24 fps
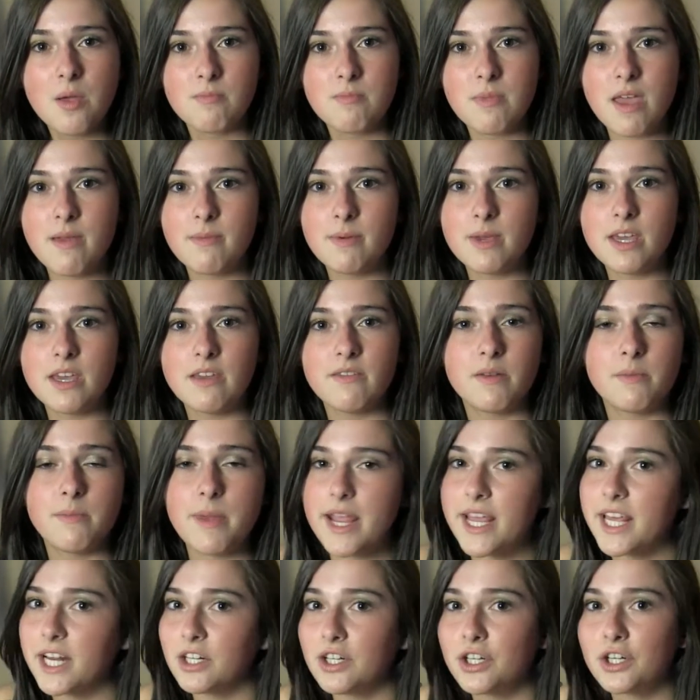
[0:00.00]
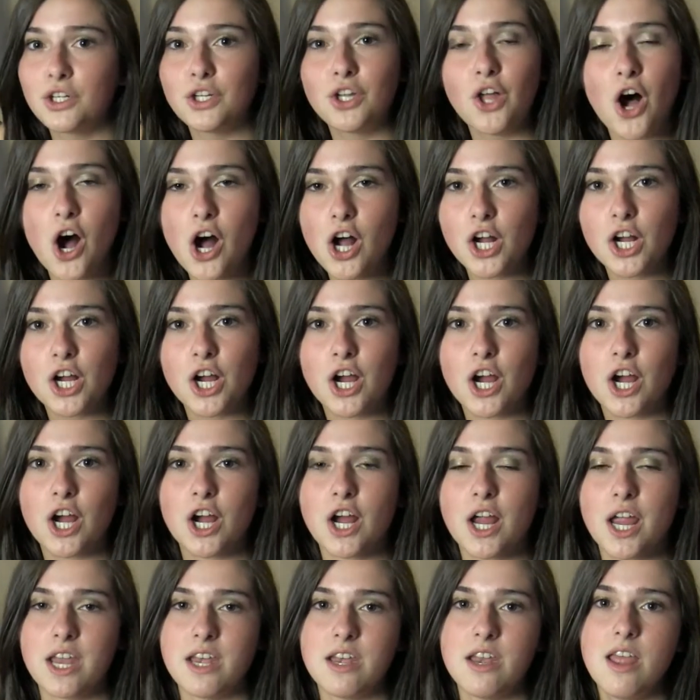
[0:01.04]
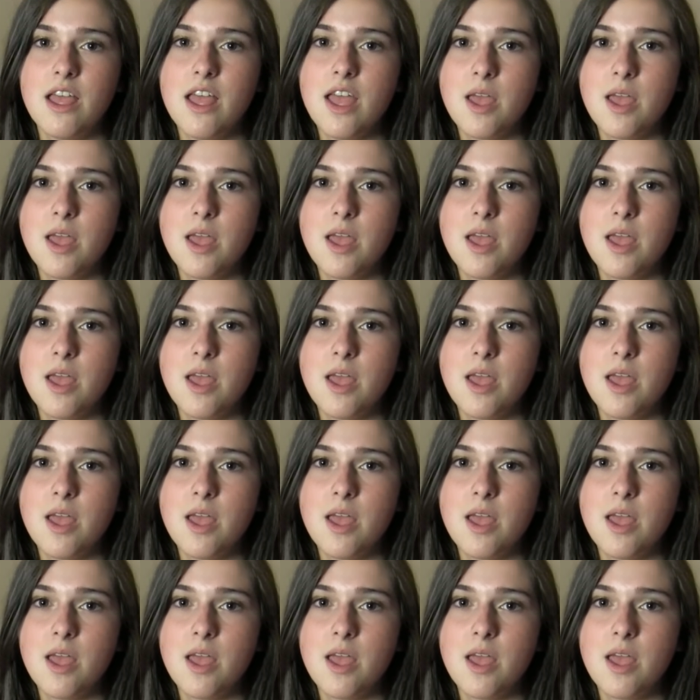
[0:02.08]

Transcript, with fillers: maybe even make it a little longer and